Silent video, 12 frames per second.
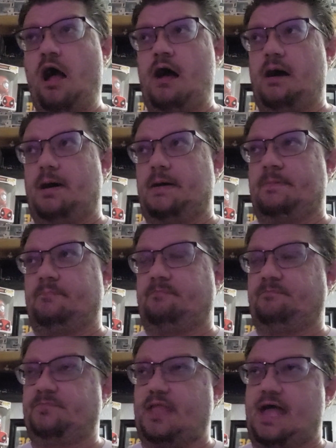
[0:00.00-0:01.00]
Uh,
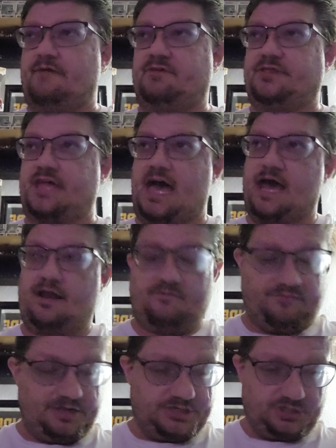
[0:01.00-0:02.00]
having that
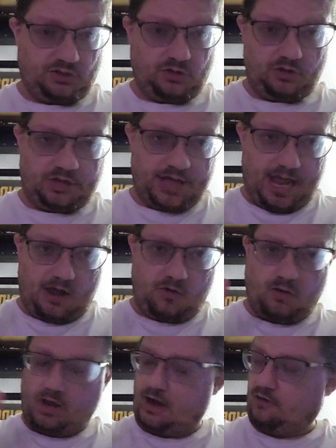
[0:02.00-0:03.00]
official and
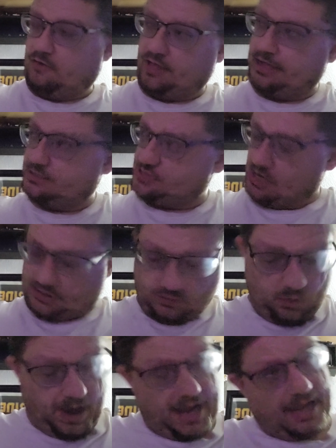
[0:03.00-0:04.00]
now everything is
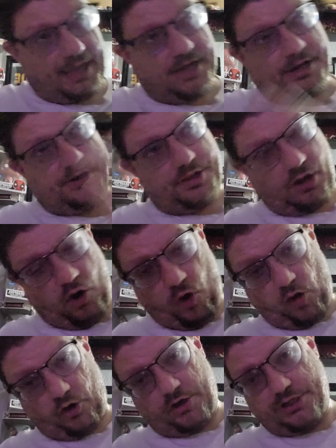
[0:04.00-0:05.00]
tucked away and the
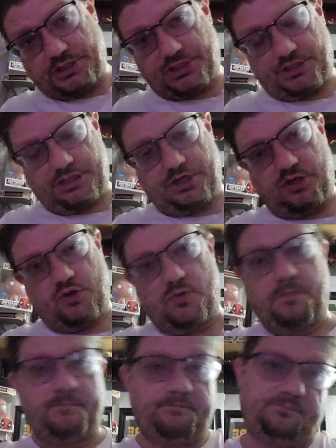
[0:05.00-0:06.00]
car is the
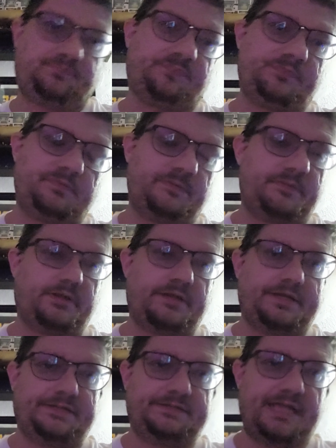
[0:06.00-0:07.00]
new
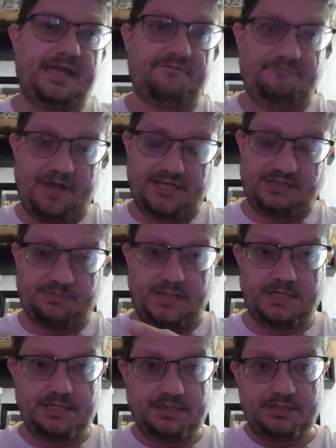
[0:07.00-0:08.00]

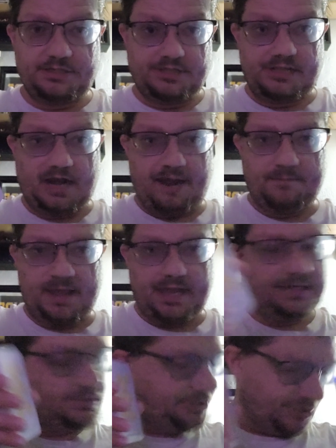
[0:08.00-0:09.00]
investment that I
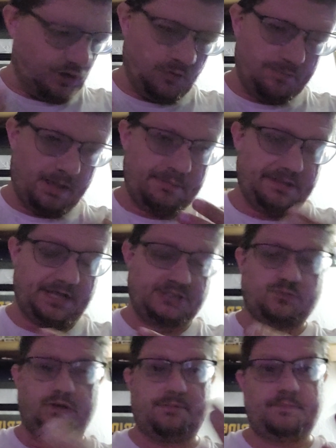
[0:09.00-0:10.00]
made. So maybe
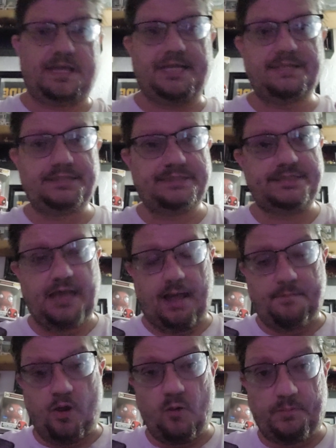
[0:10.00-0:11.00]
that's what it means.
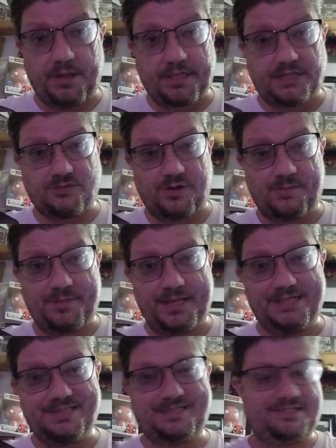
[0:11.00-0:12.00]
I'm hoping that's what it
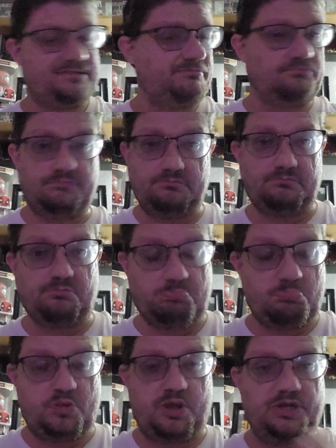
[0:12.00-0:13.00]
means.
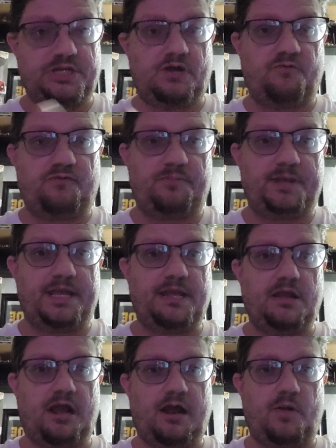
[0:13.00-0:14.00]
Good deal for
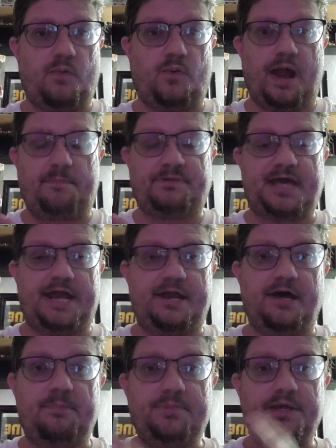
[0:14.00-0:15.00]
me. Wrap
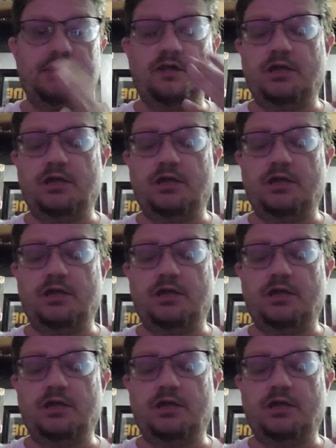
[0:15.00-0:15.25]
that up.